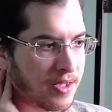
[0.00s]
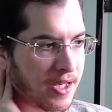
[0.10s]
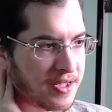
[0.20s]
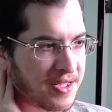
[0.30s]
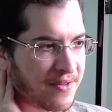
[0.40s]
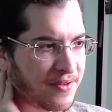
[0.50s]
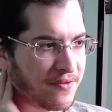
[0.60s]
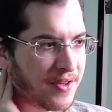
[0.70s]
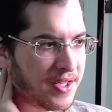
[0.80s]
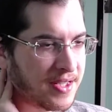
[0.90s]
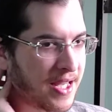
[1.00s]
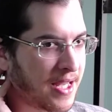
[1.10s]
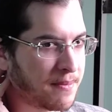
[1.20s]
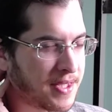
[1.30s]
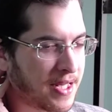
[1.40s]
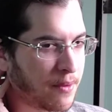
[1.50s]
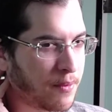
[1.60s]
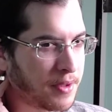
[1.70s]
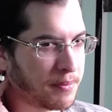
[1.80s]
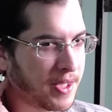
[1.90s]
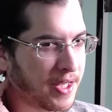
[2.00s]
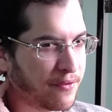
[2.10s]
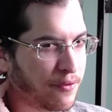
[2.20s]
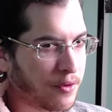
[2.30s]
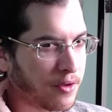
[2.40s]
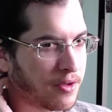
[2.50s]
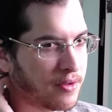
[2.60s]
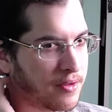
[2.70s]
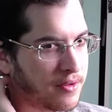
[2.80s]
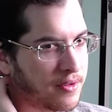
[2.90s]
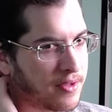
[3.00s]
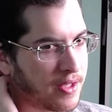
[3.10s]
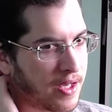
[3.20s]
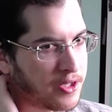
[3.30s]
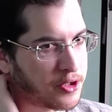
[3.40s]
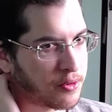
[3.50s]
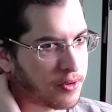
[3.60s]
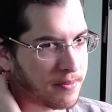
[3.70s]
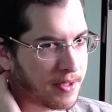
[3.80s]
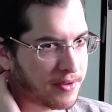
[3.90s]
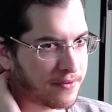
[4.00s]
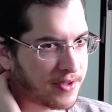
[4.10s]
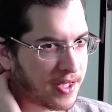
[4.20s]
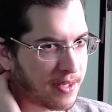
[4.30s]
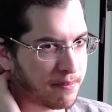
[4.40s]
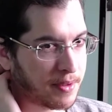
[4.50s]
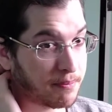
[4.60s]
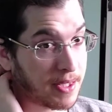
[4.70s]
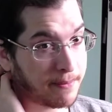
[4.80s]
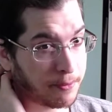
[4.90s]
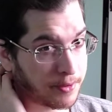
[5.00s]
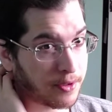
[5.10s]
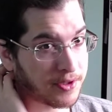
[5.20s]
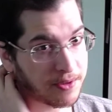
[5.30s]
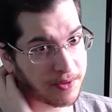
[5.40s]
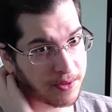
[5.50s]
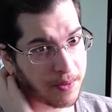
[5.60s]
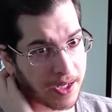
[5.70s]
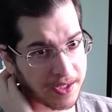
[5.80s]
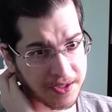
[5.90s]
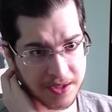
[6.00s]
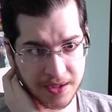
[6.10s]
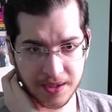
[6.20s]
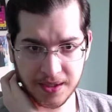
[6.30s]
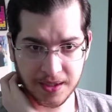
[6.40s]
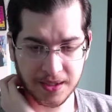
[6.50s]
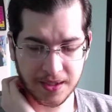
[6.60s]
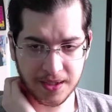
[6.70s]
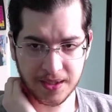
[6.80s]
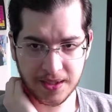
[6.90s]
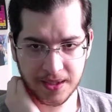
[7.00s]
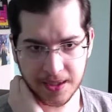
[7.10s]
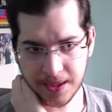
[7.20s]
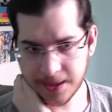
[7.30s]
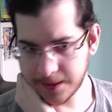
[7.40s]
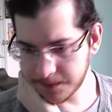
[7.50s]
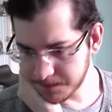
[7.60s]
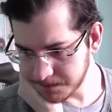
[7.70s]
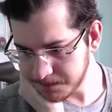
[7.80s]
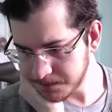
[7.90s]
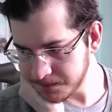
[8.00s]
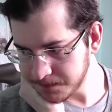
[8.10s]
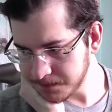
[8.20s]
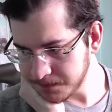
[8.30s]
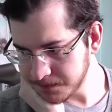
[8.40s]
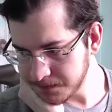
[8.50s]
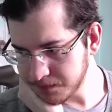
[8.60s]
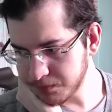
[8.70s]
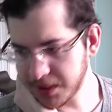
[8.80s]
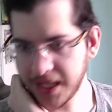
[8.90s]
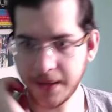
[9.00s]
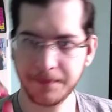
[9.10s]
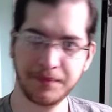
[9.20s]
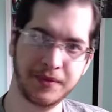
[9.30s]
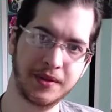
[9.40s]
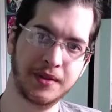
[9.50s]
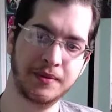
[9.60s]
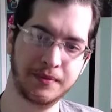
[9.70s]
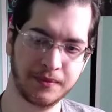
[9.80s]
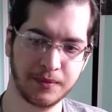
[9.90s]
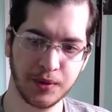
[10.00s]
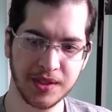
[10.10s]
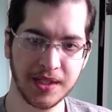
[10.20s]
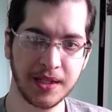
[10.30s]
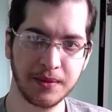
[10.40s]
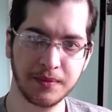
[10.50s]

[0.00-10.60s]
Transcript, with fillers: I just have to find the games that I want to play for a short amount of time, but people would also want to watch. But yeah, we'll see.